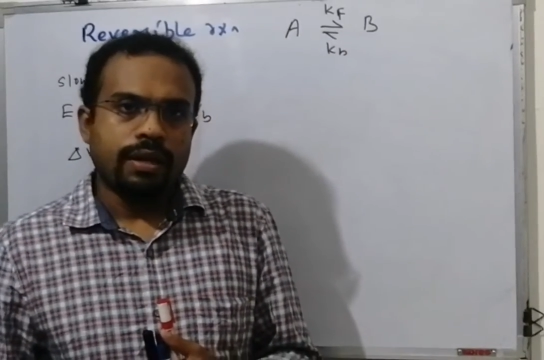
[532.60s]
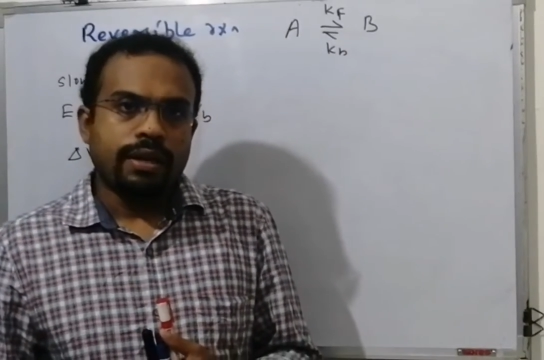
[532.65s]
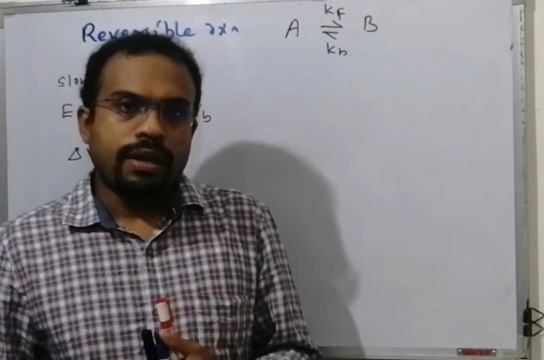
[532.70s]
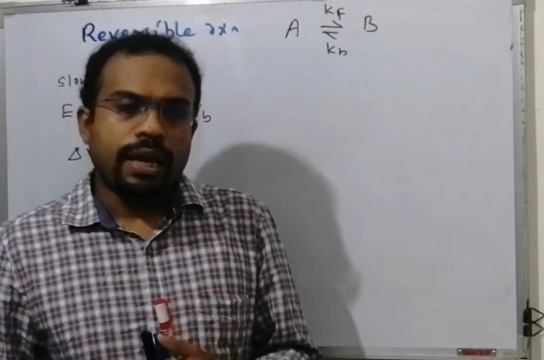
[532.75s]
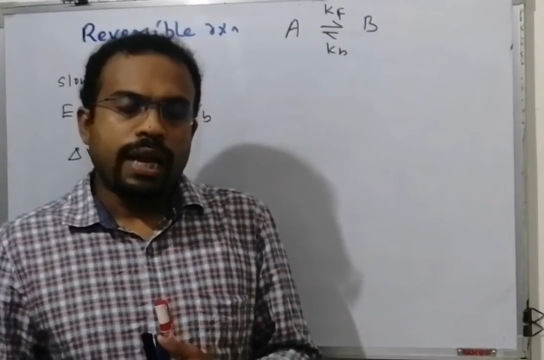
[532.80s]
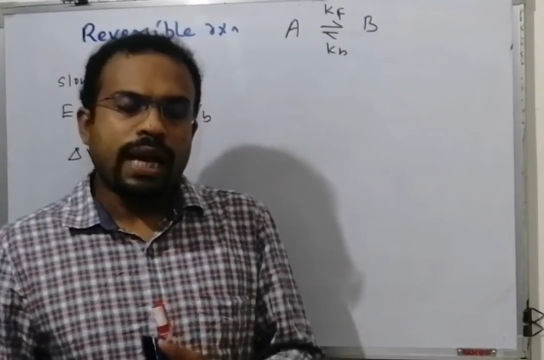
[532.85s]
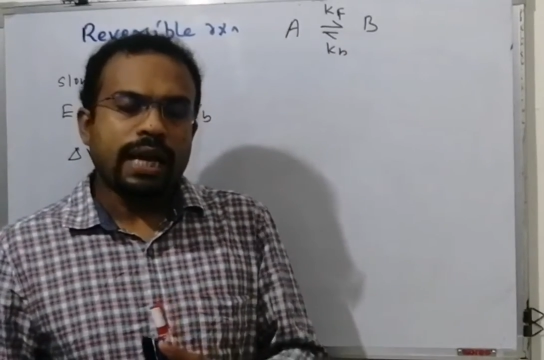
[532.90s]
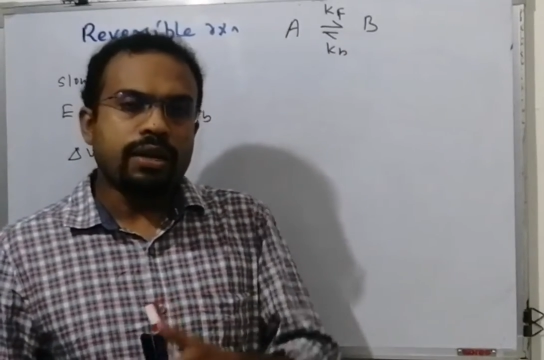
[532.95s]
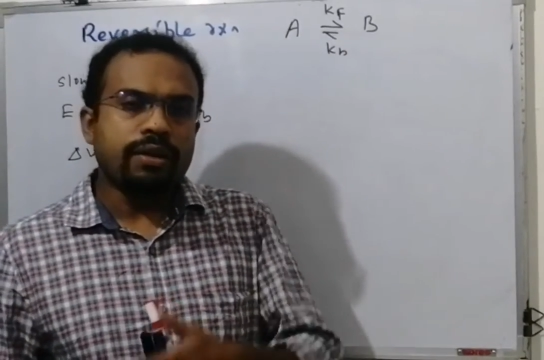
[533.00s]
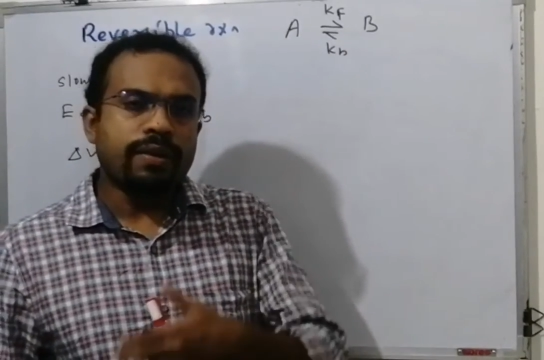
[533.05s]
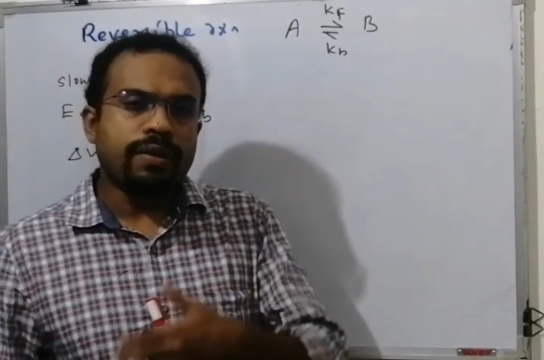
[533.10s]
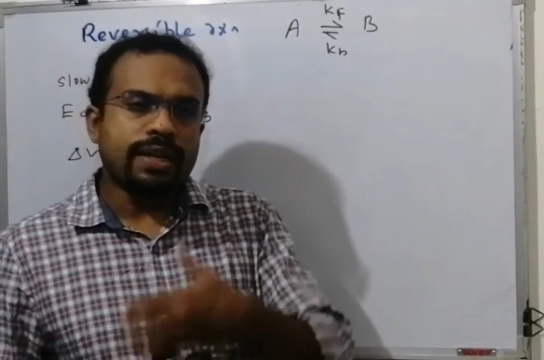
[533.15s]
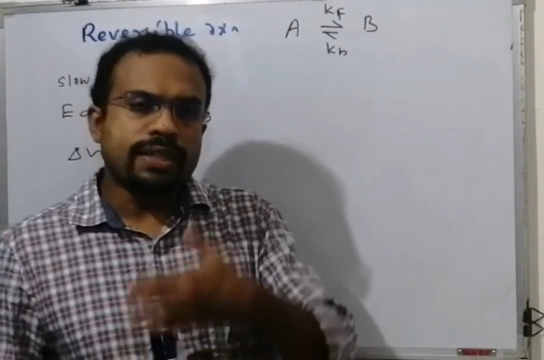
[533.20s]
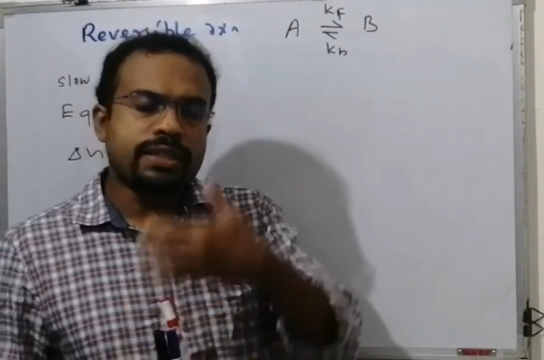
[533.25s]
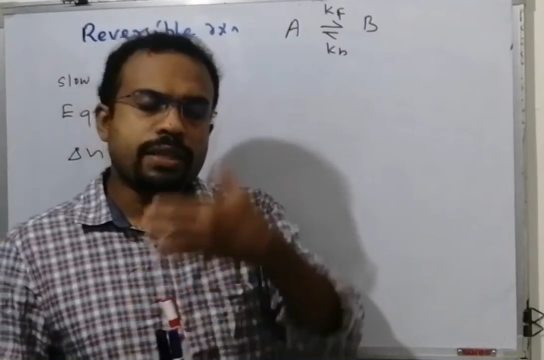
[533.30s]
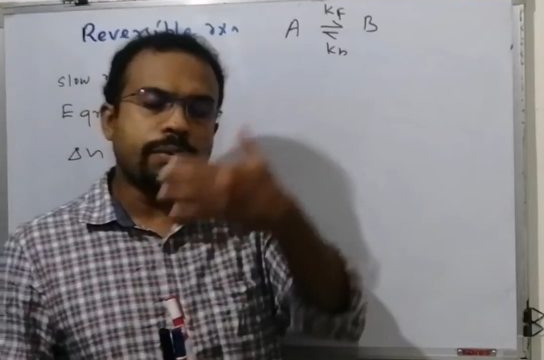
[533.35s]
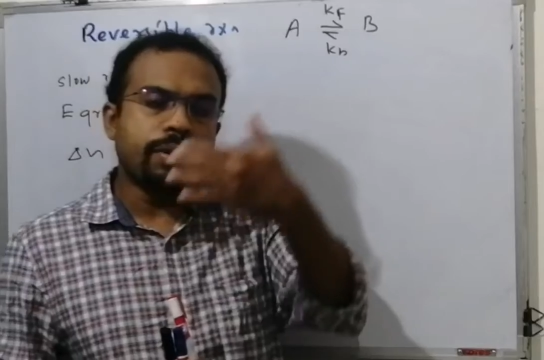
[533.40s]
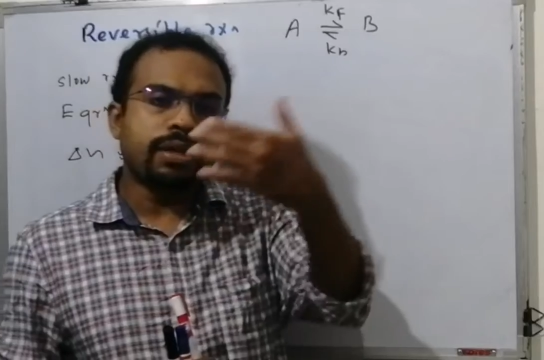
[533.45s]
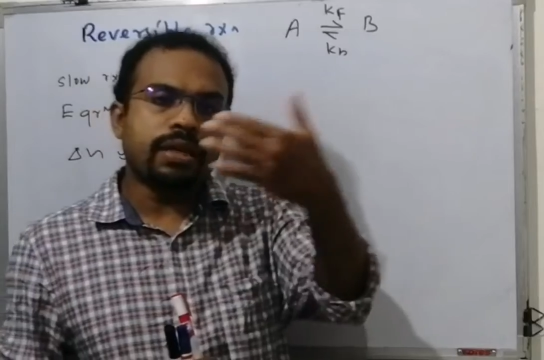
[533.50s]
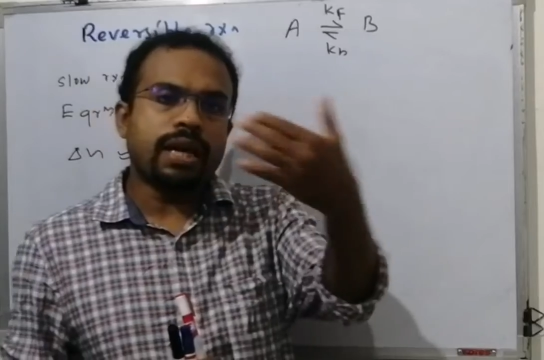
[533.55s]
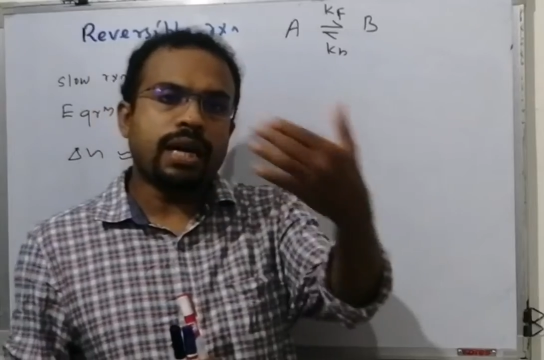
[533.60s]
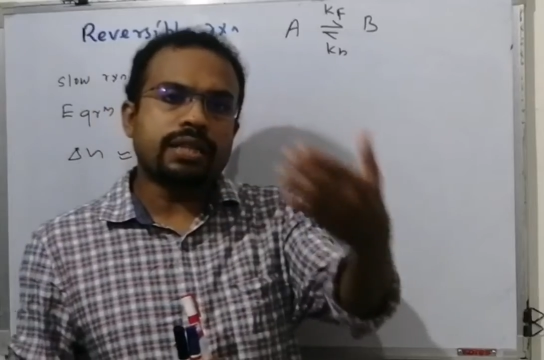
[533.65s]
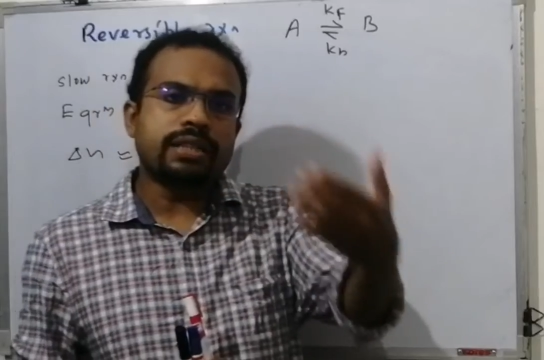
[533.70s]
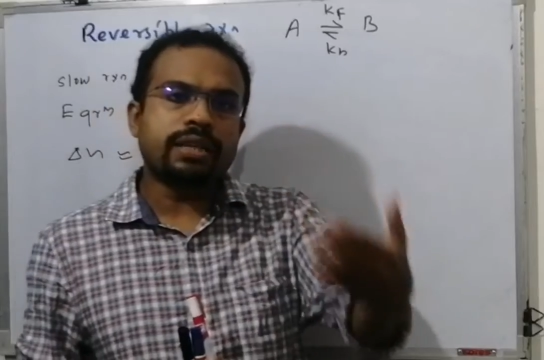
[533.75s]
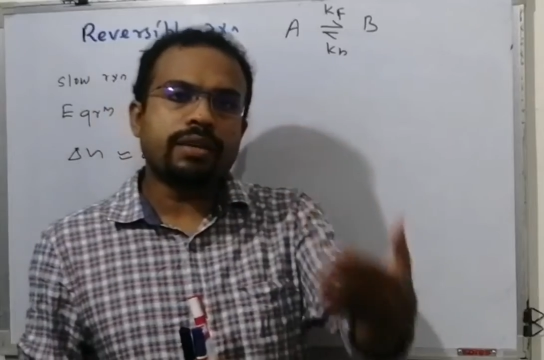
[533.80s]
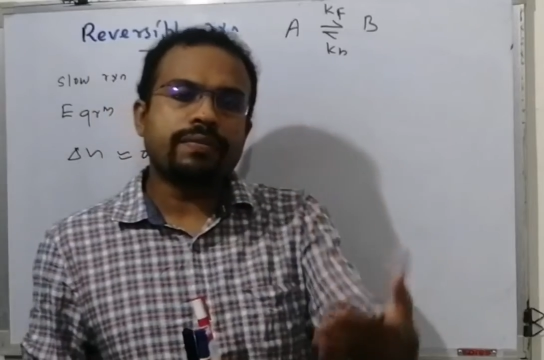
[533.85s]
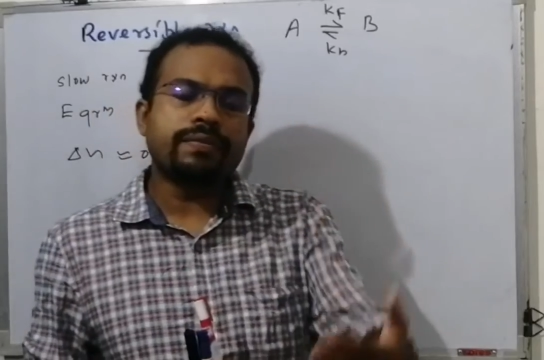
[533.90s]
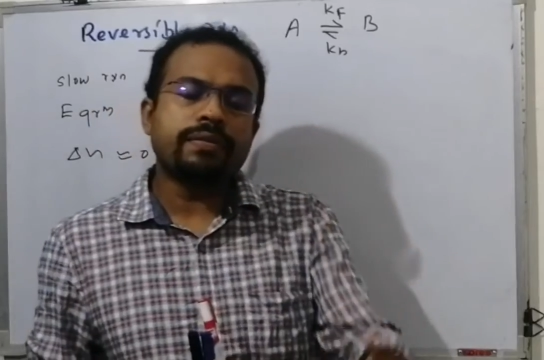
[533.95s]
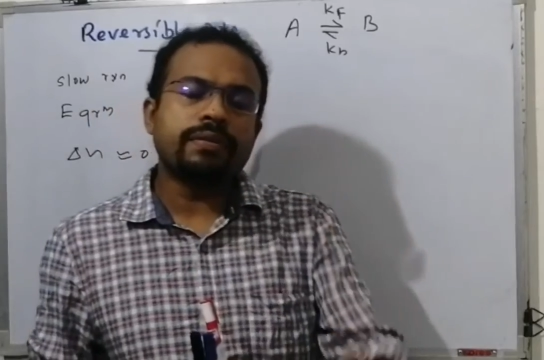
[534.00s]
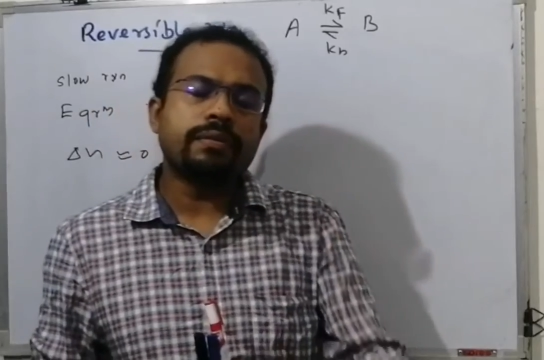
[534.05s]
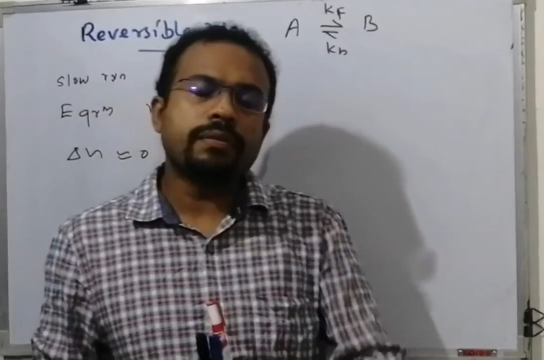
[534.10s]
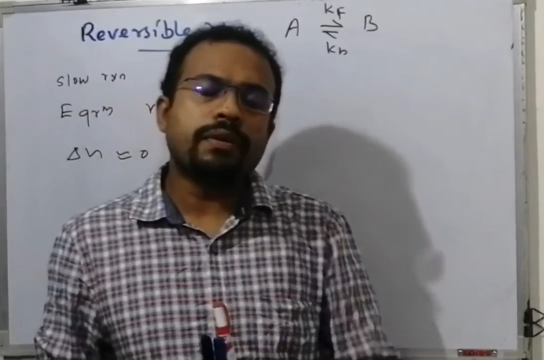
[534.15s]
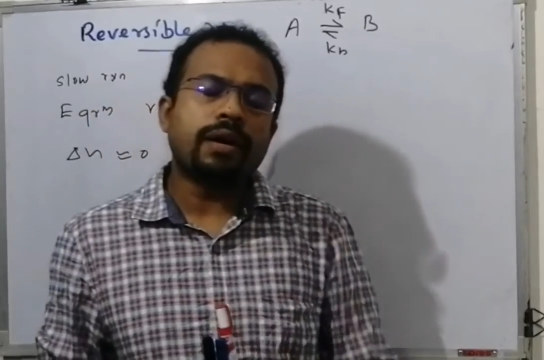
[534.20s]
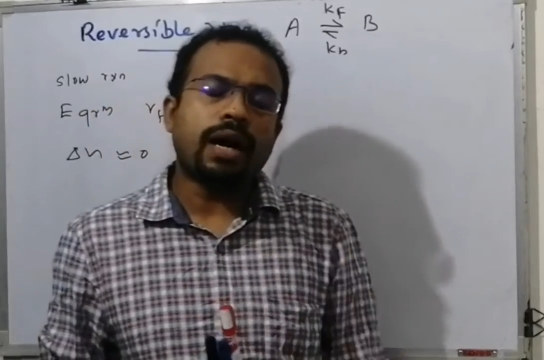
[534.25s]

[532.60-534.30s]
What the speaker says: And reversible reaction